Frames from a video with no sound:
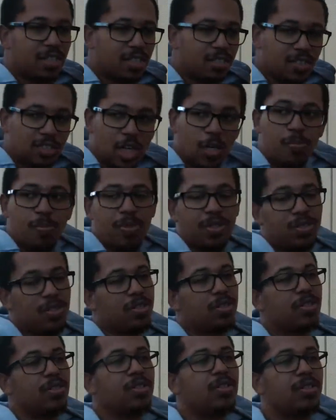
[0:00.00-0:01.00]
the serpent.
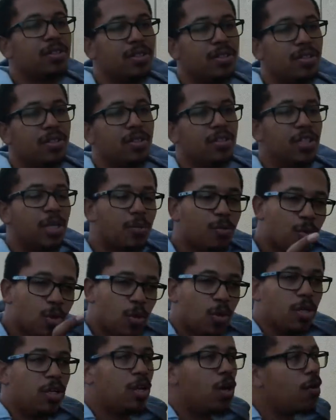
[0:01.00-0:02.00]
Yeah. Then
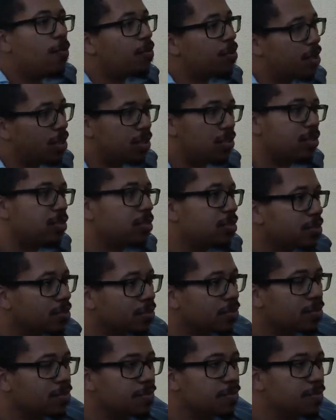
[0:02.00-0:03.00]
ruling over us. Their
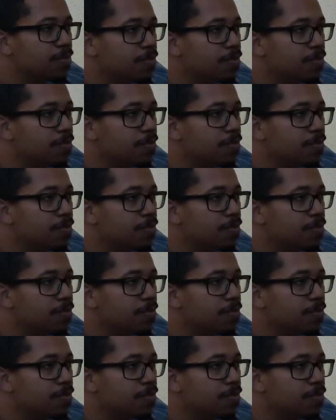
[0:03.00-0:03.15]
children goes